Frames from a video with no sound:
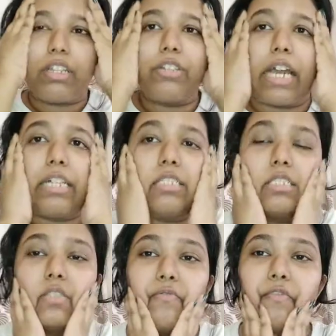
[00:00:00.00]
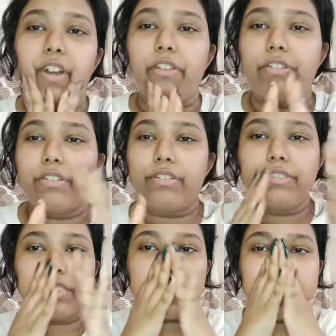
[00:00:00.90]
does wonders,
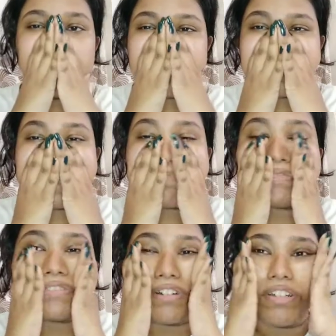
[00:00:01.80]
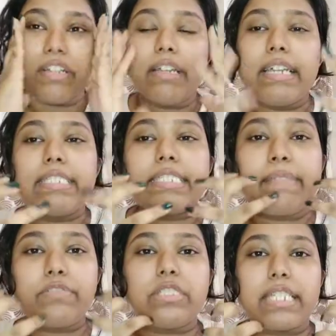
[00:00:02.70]
and it keeps your
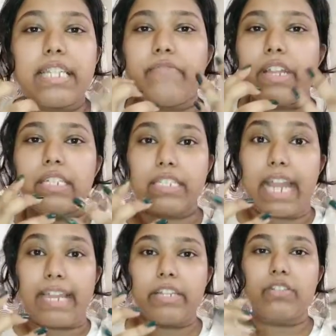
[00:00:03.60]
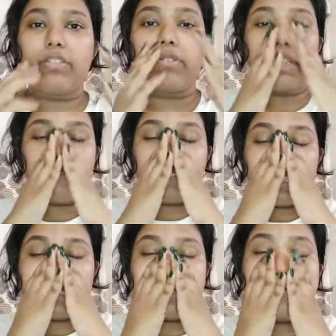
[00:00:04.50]
skin very tight, and
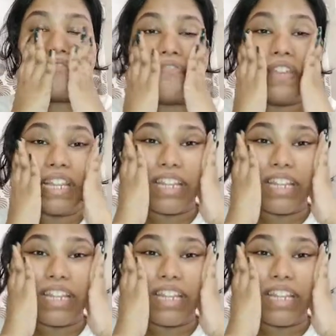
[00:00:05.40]
you feel